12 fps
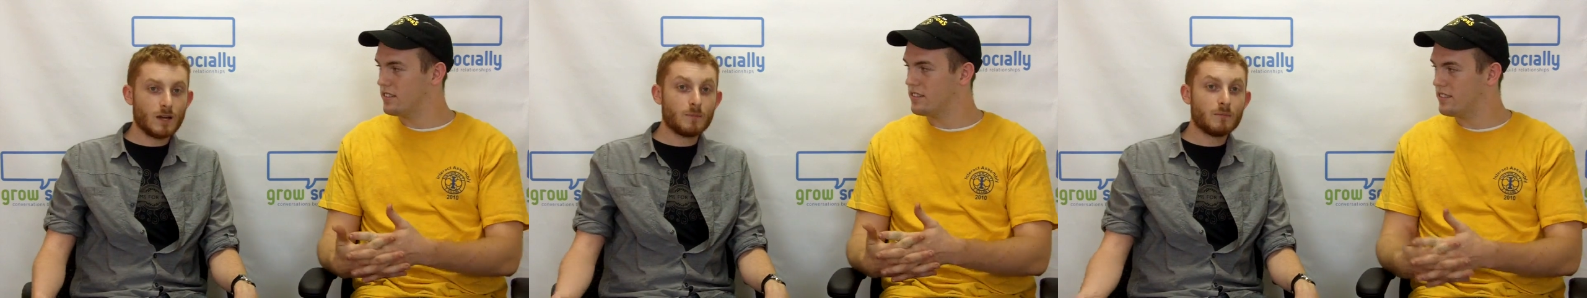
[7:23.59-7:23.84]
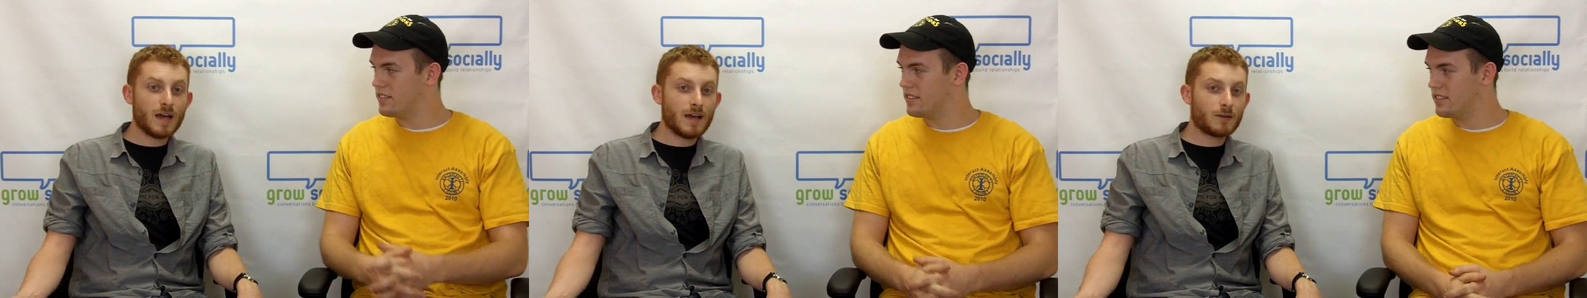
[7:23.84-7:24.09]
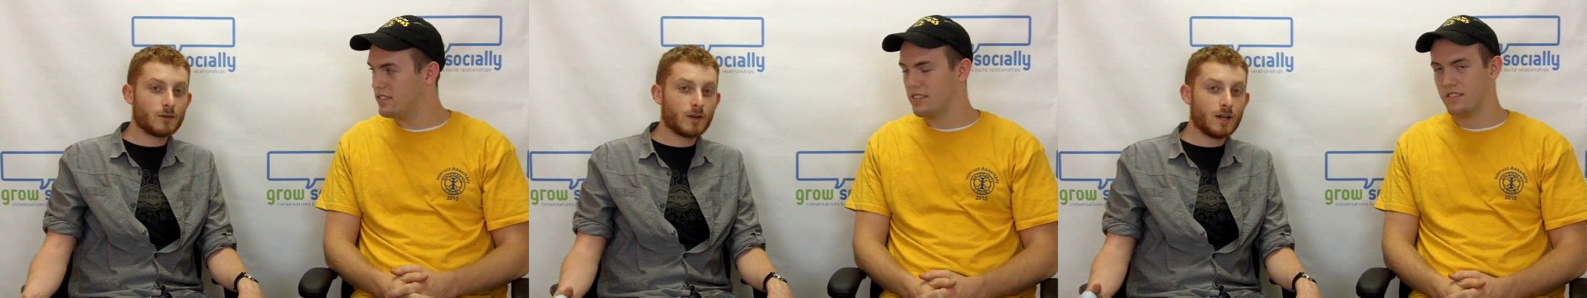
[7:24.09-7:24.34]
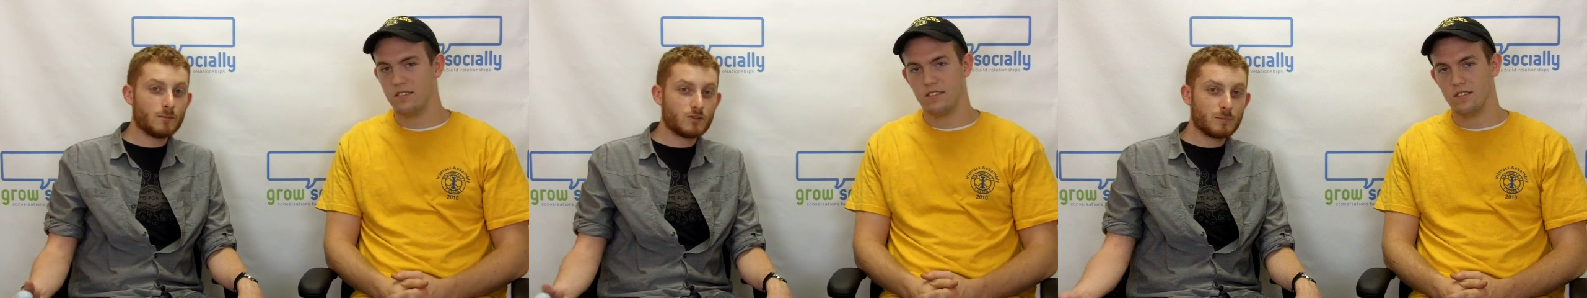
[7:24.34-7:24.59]
Speaker 1: I'm at
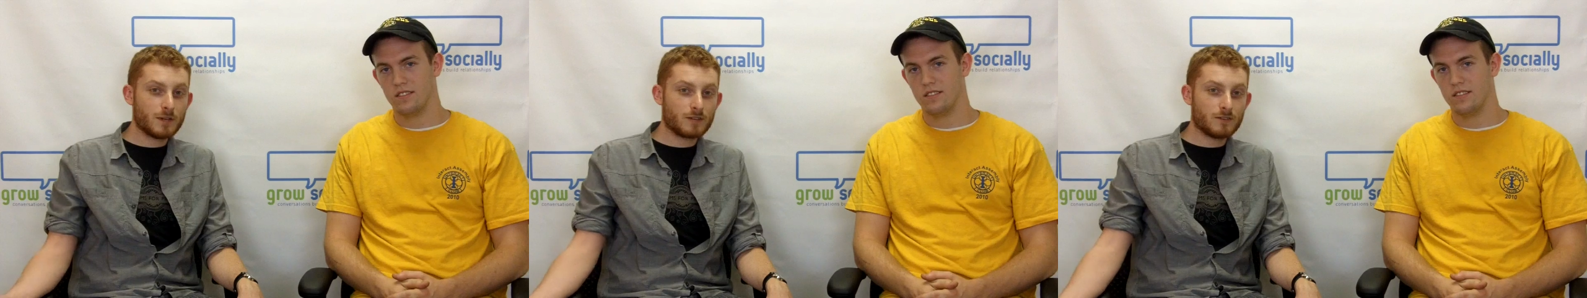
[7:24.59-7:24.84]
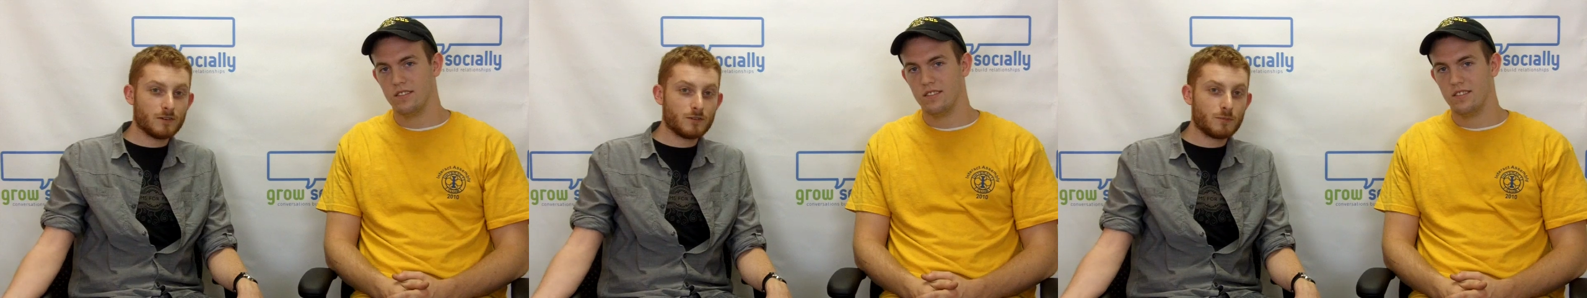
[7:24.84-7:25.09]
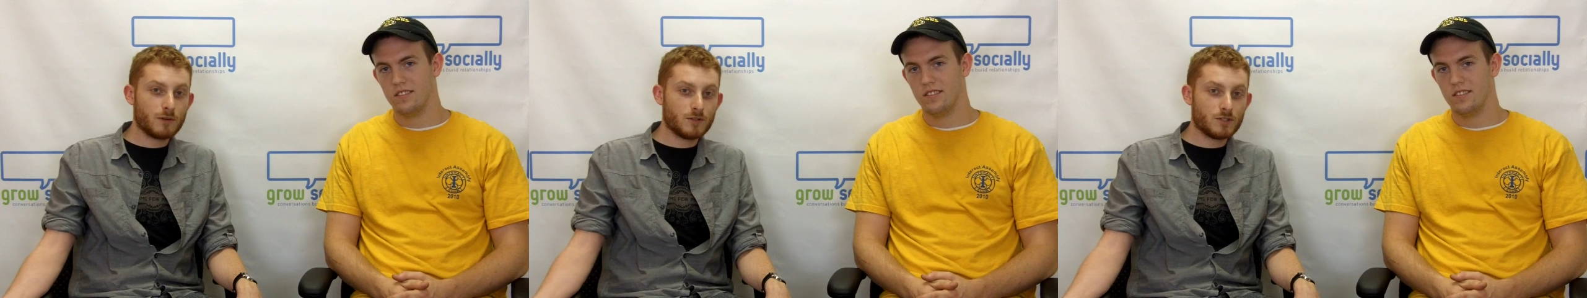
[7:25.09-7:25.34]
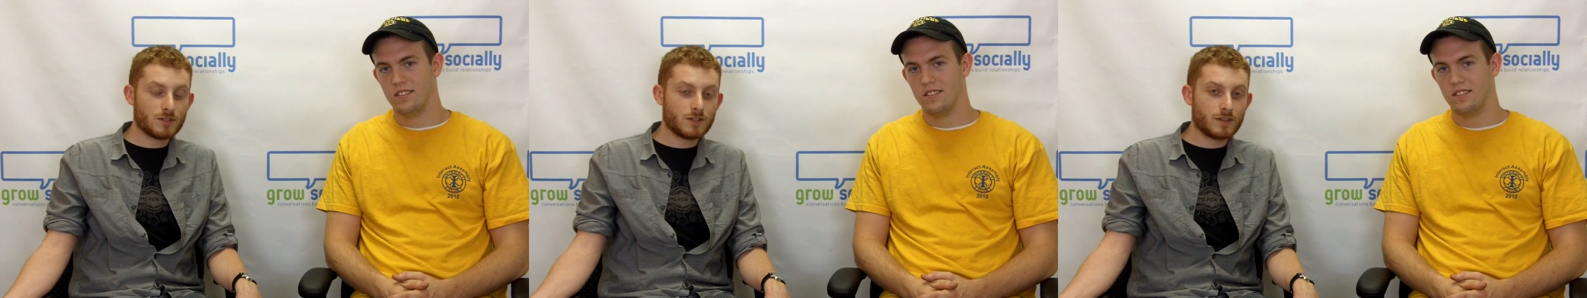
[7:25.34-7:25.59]
Graham Spector. It's
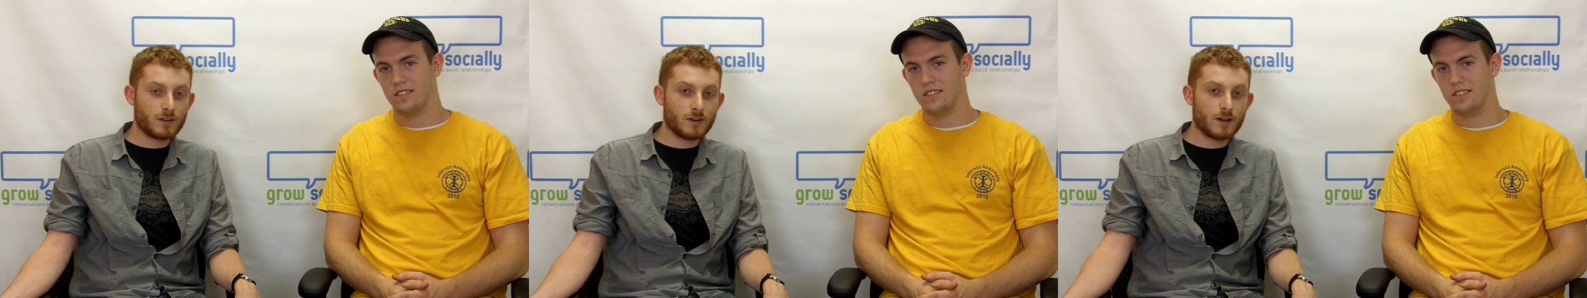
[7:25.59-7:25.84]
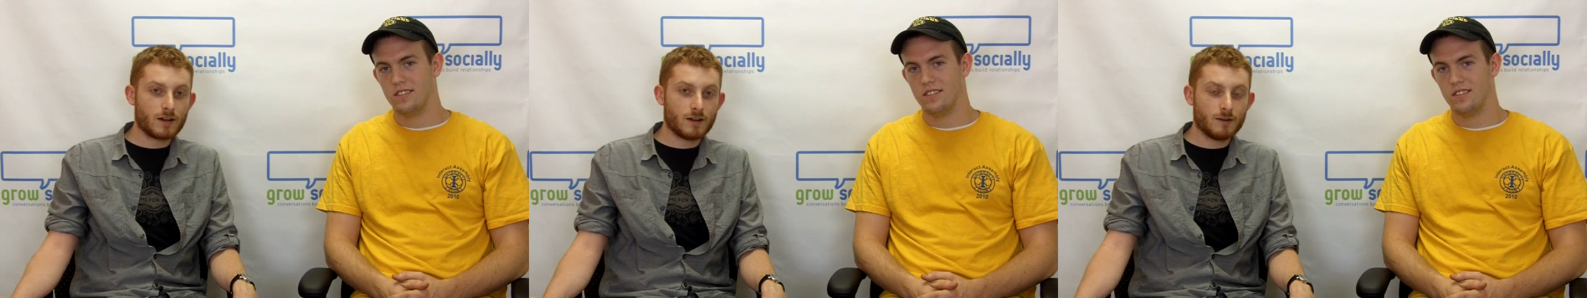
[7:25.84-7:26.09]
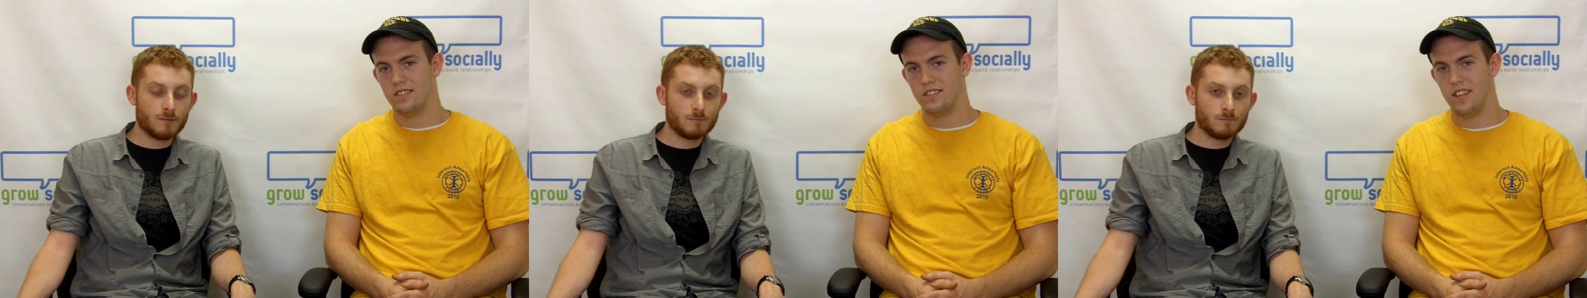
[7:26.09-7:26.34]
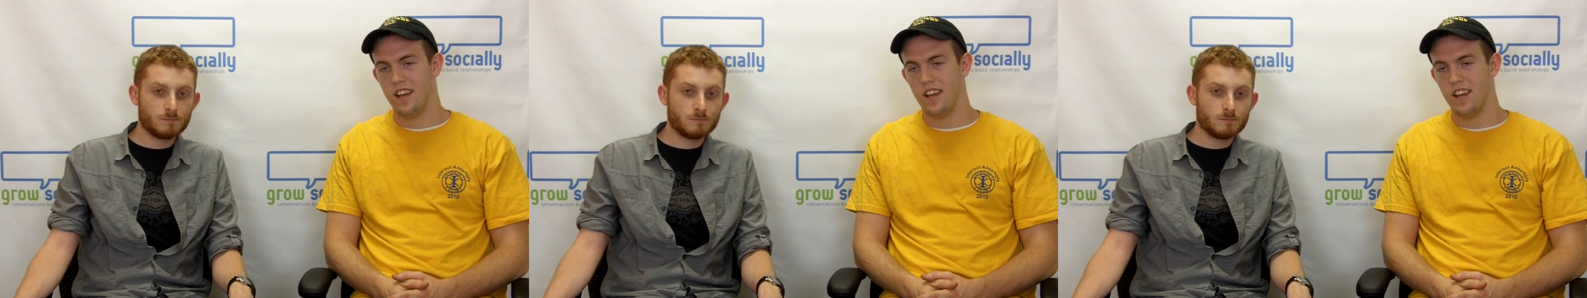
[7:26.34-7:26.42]
spelled just like the cracker.